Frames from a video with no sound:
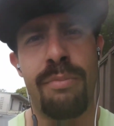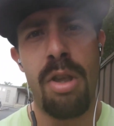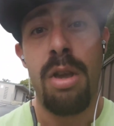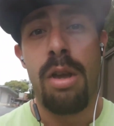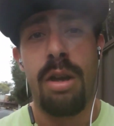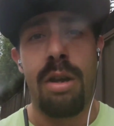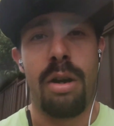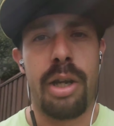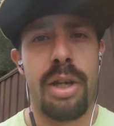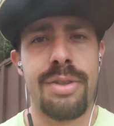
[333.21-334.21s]
All
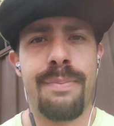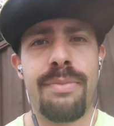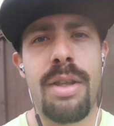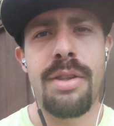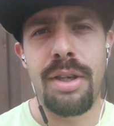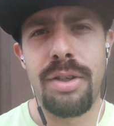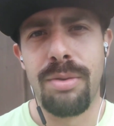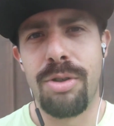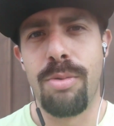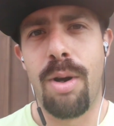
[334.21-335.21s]
right, guys. Thank you so
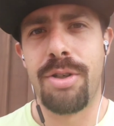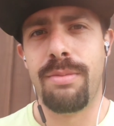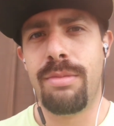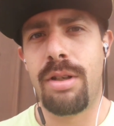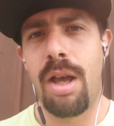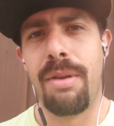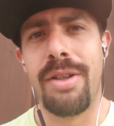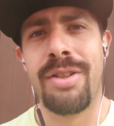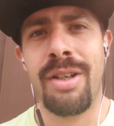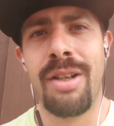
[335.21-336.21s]
much for watching. God
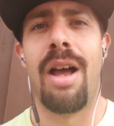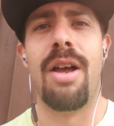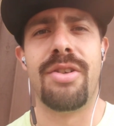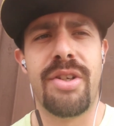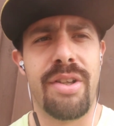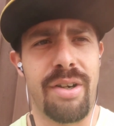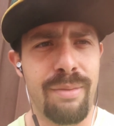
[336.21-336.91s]
bless. I'll see you later.